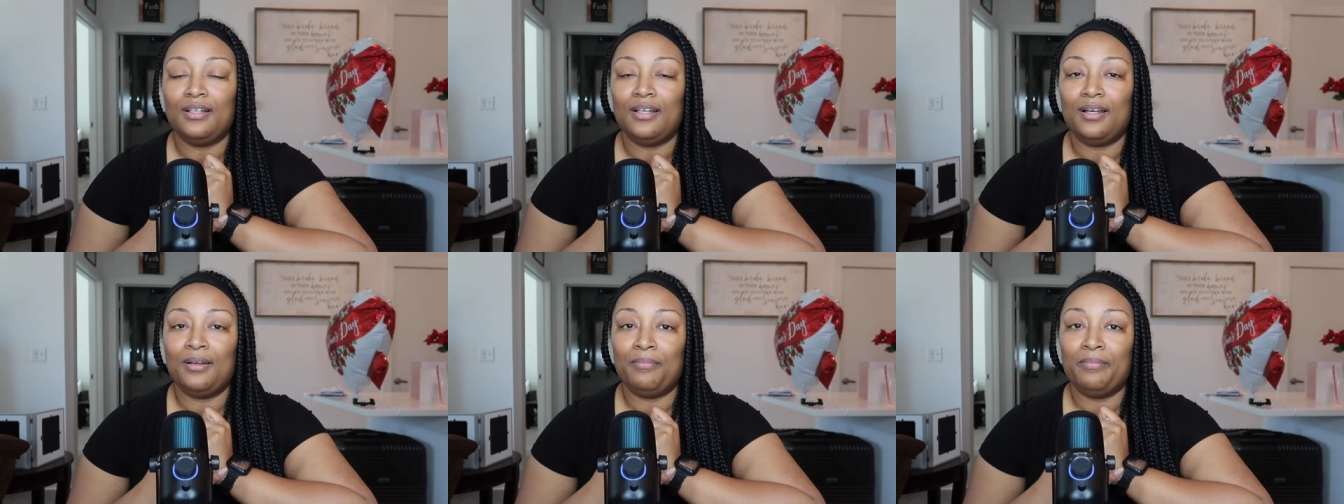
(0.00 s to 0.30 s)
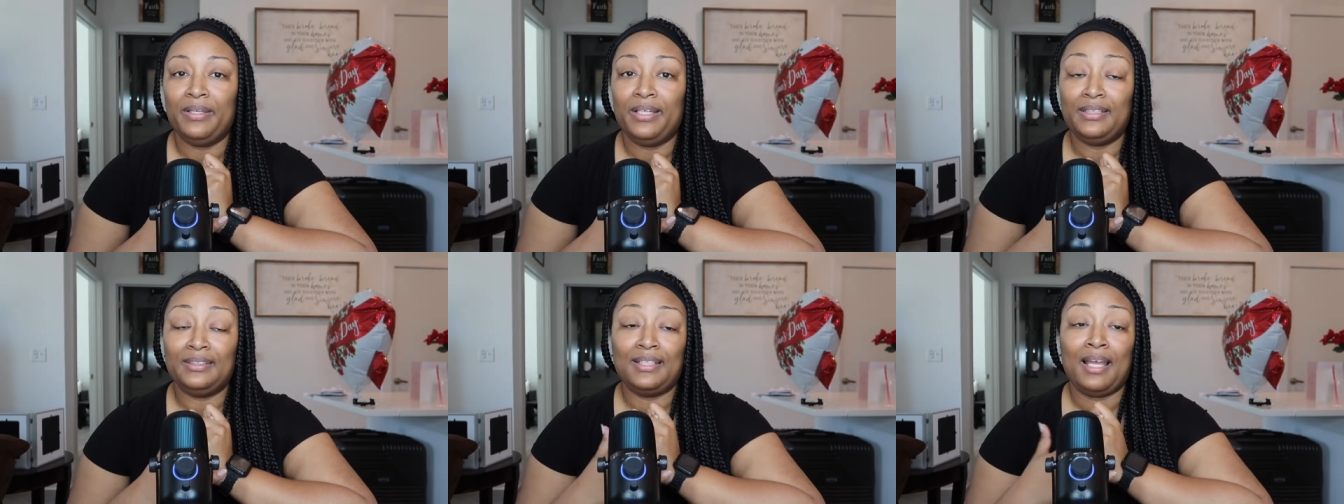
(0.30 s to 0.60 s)
um,
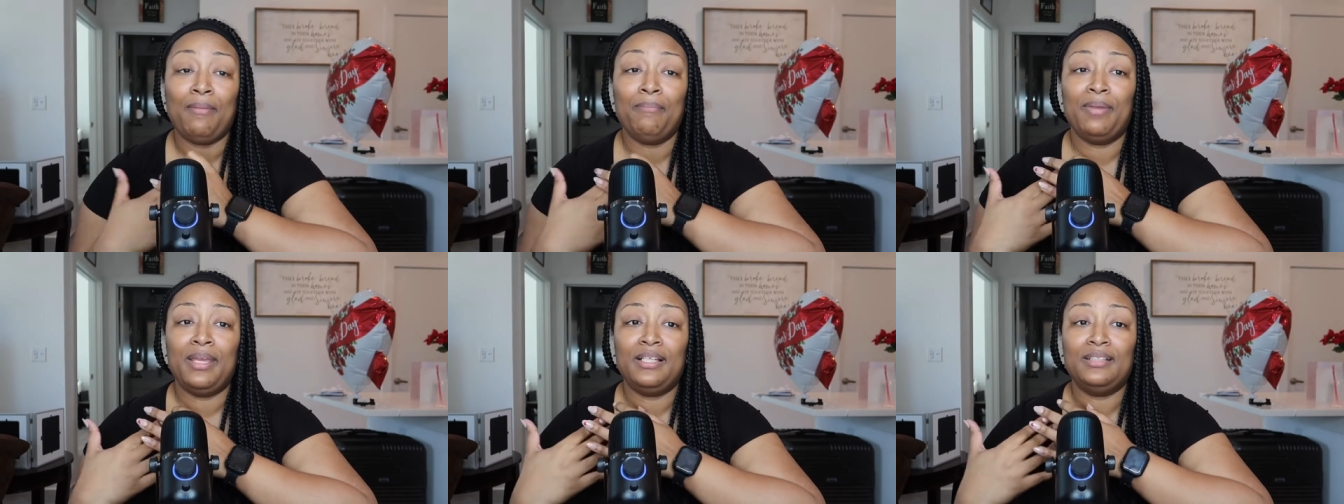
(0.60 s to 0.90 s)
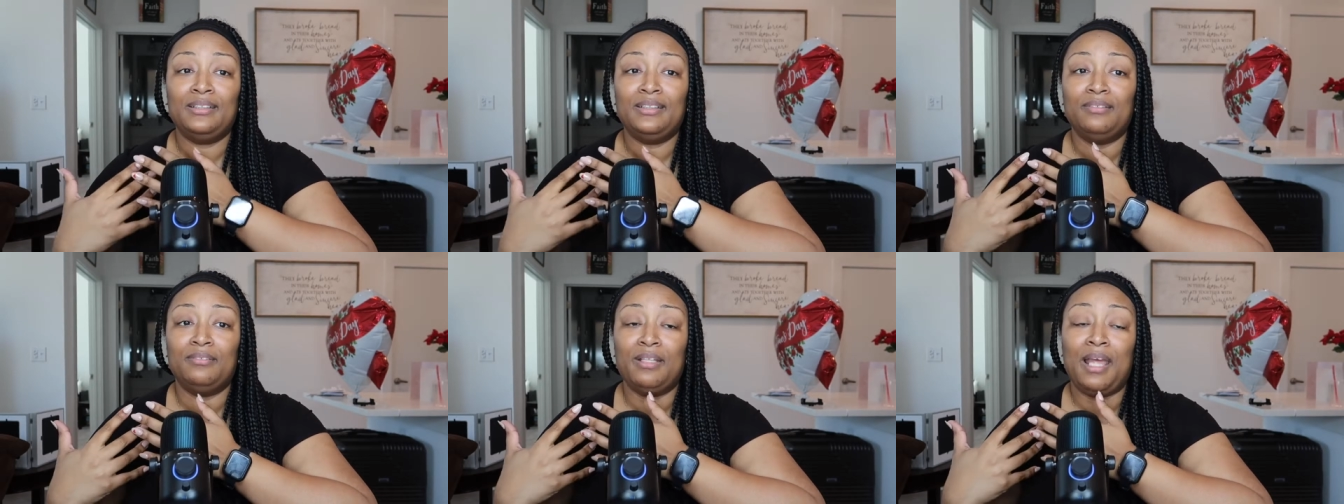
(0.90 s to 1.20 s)
because that
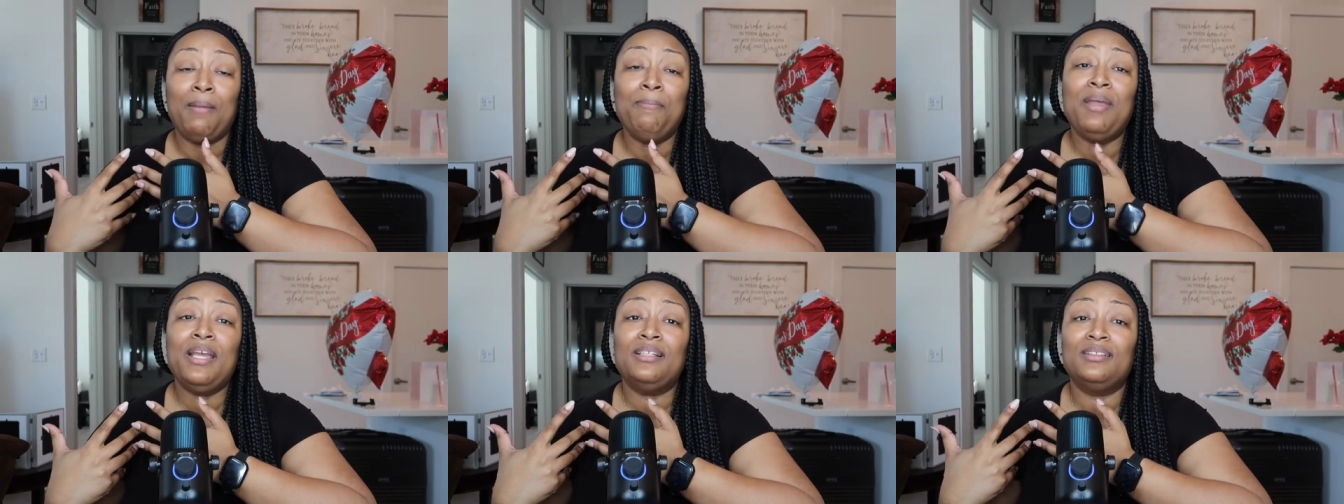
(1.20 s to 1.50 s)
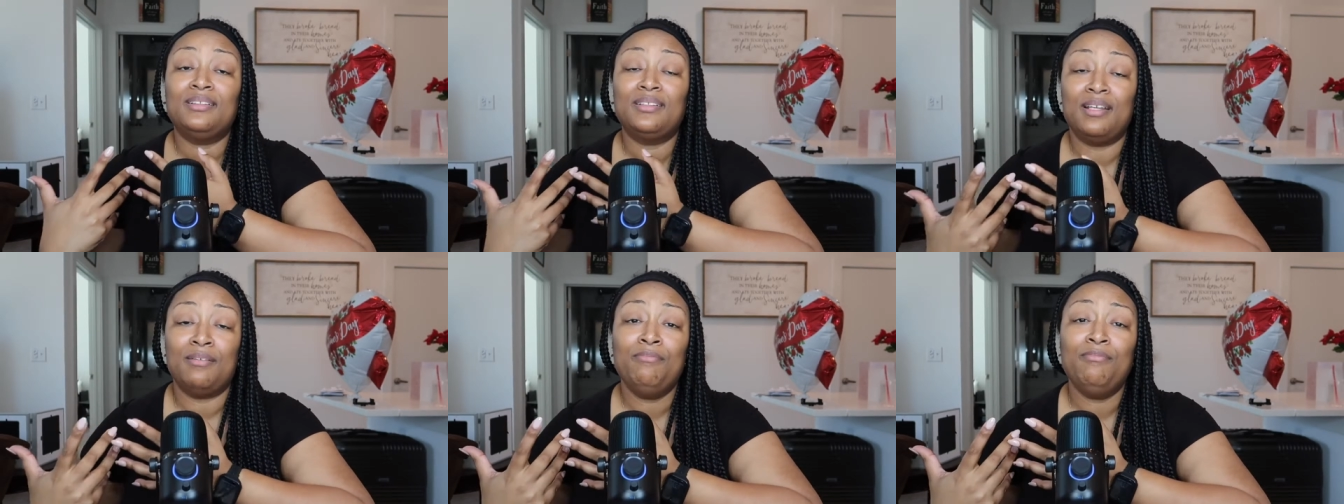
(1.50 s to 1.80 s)
makes it that
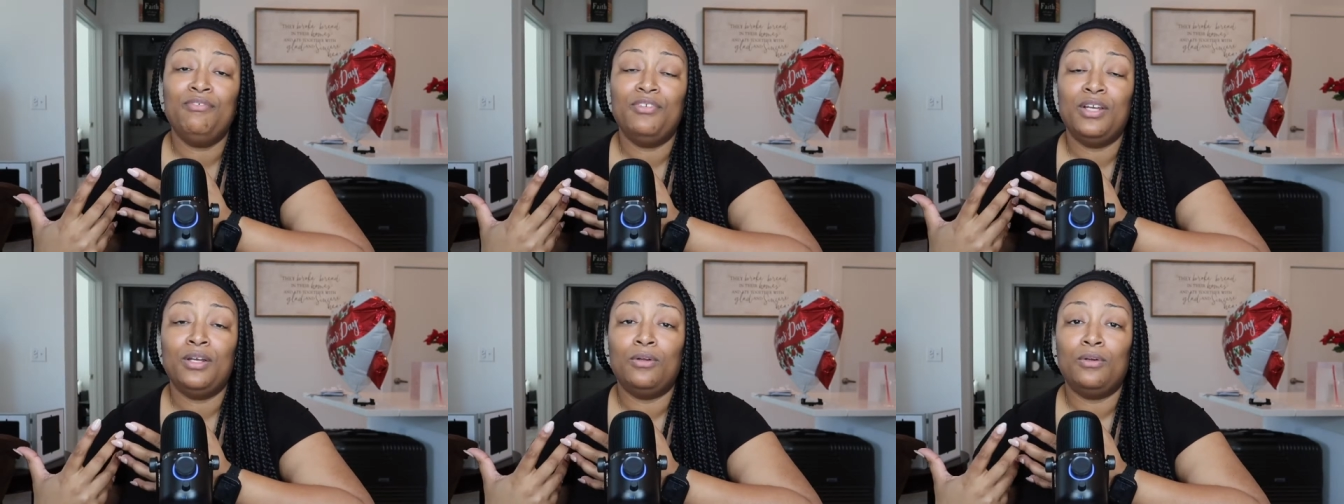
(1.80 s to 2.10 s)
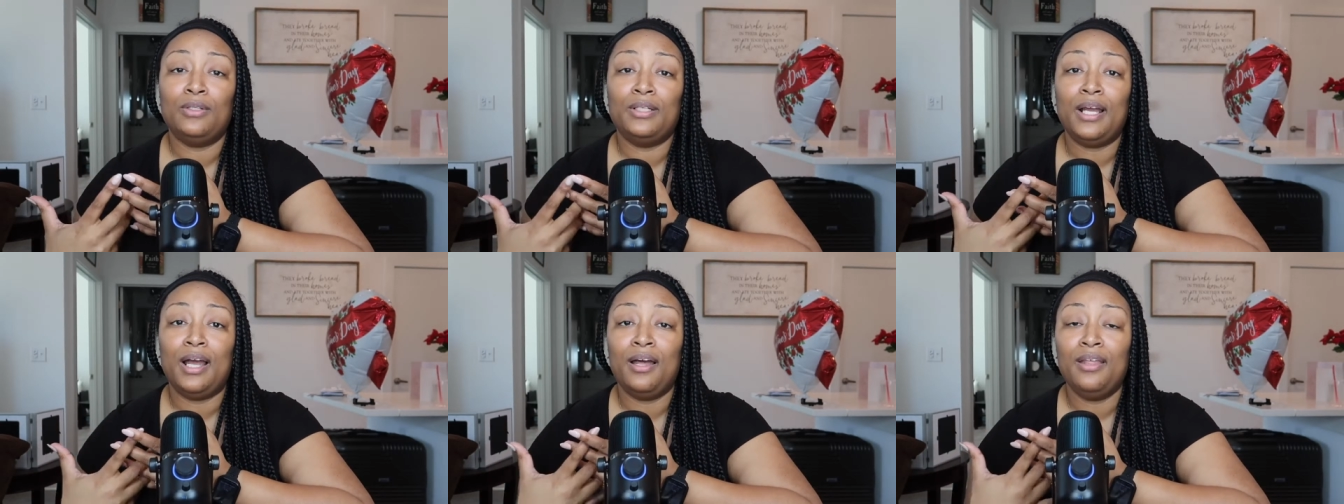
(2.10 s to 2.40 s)
makes them feel on the